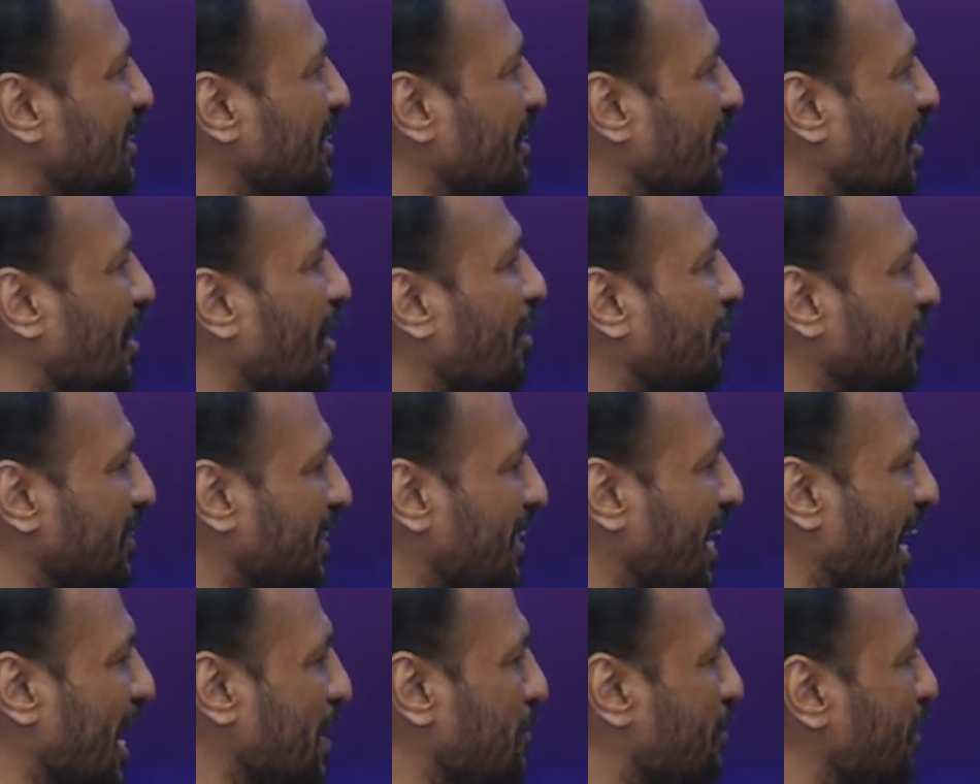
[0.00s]
of
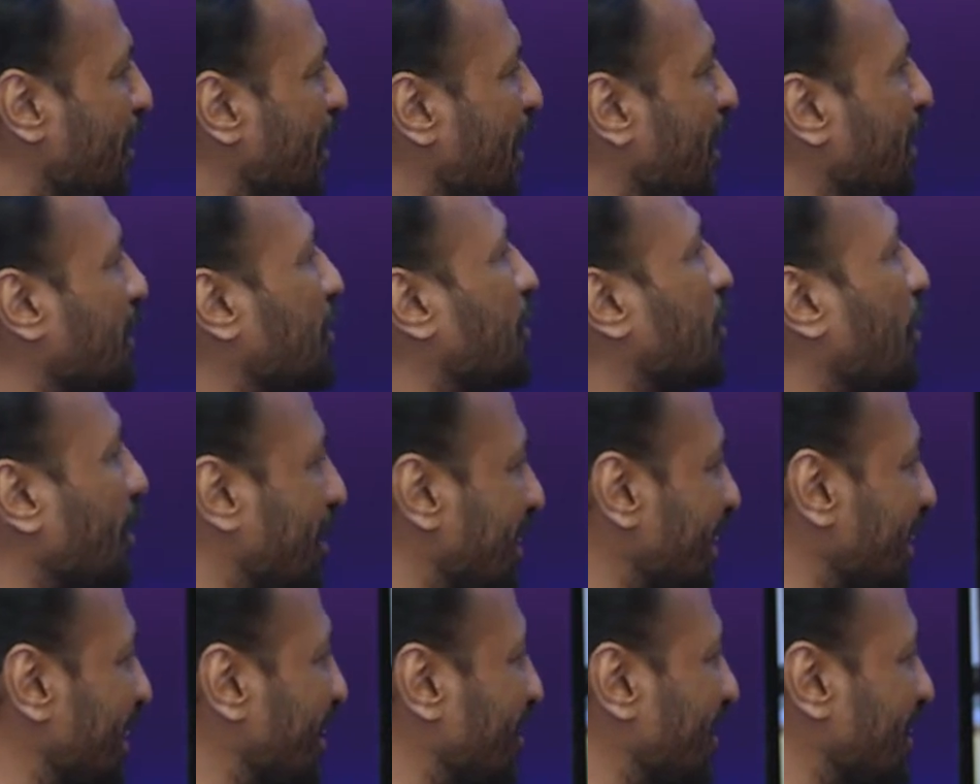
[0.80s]
the IPR
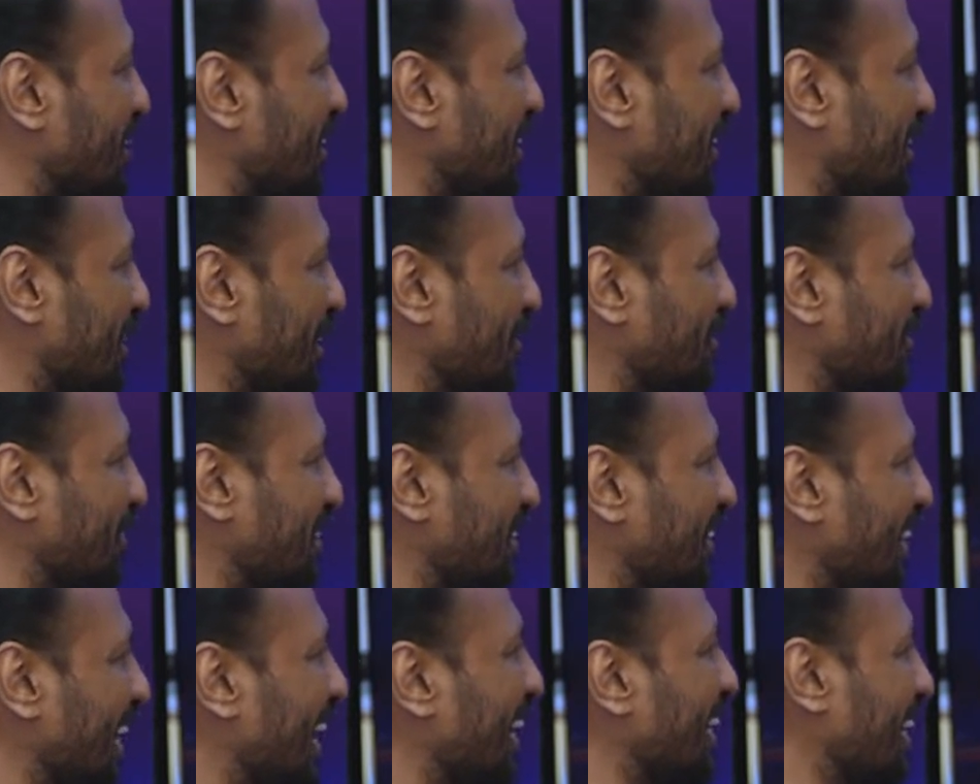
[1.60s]
total
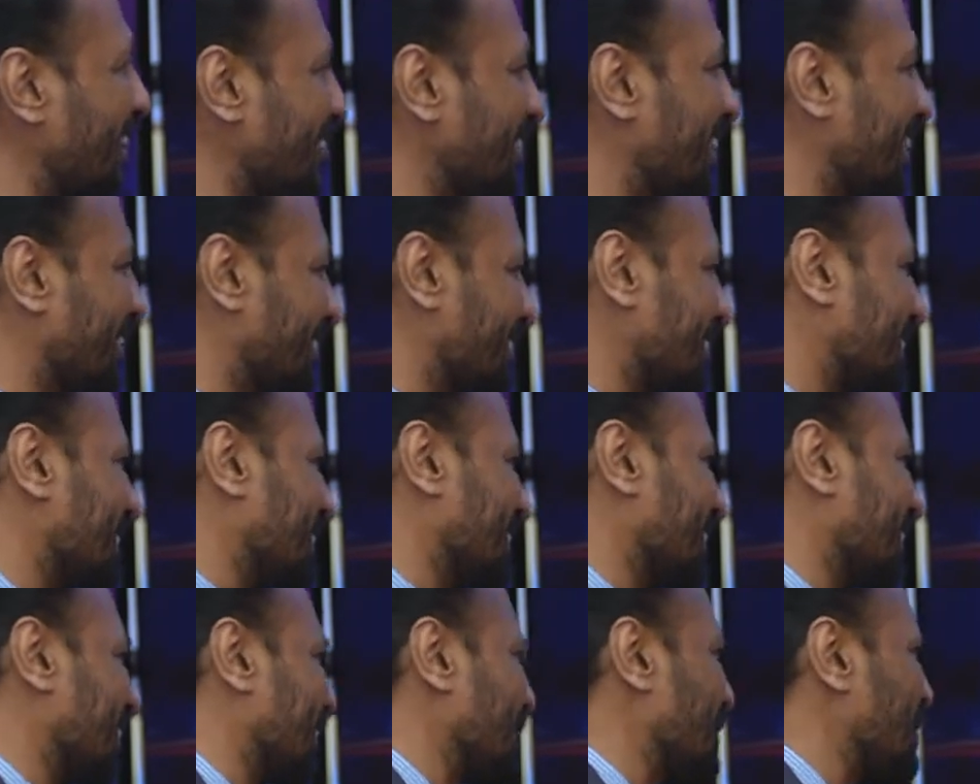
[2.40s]
ecosystems. And I will request
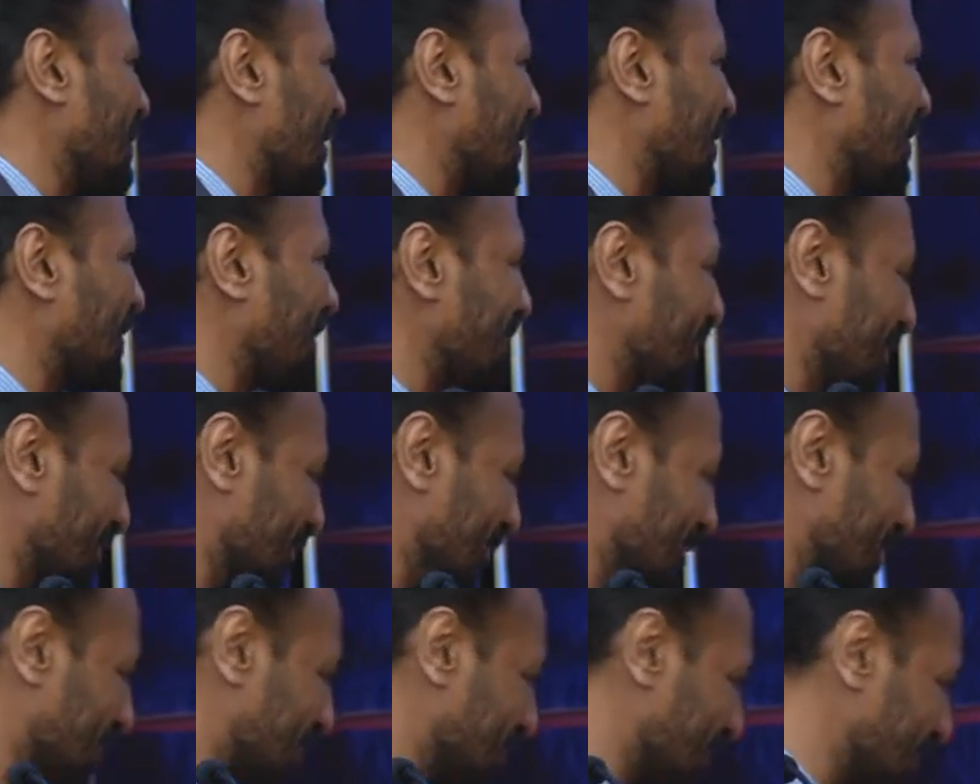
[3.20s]
Dr.
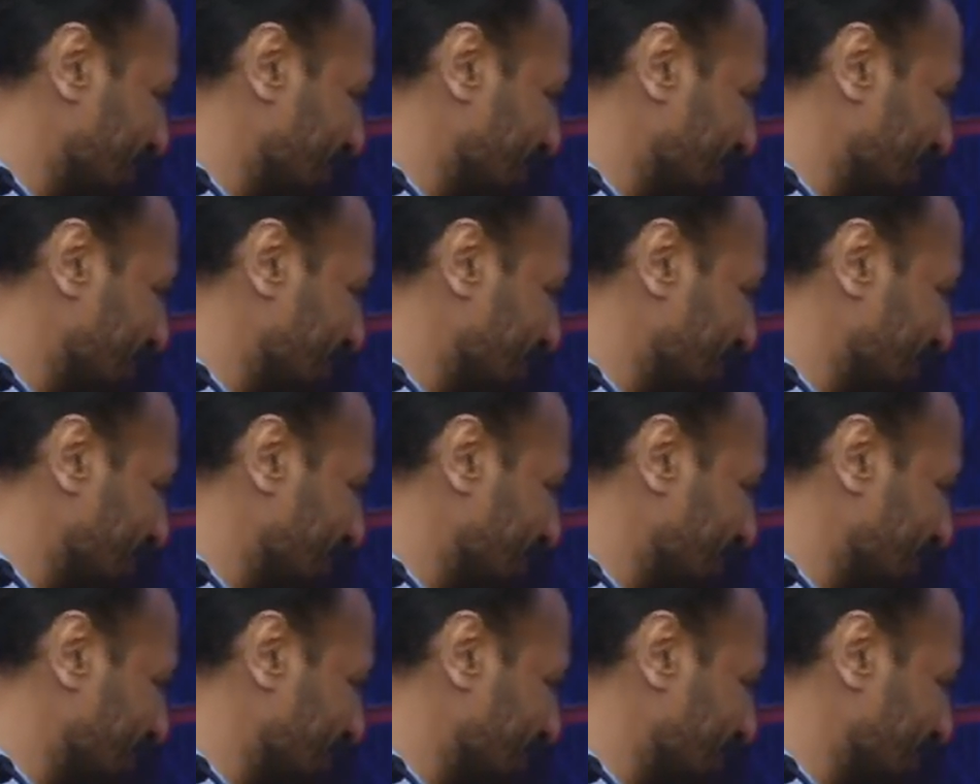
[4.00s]
Lutz.